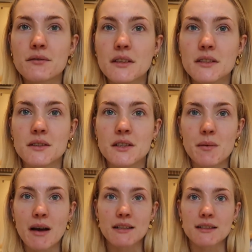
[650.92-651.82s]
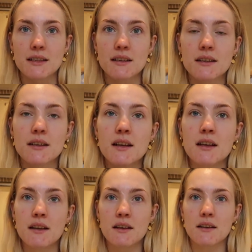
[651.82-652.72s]
That's not too bad, is it?
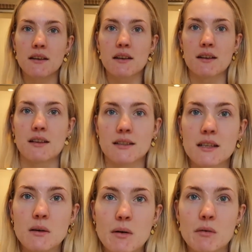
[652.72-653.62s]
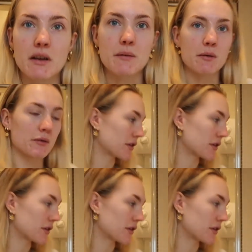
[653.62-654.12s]
And it's a little bit wonky, but we're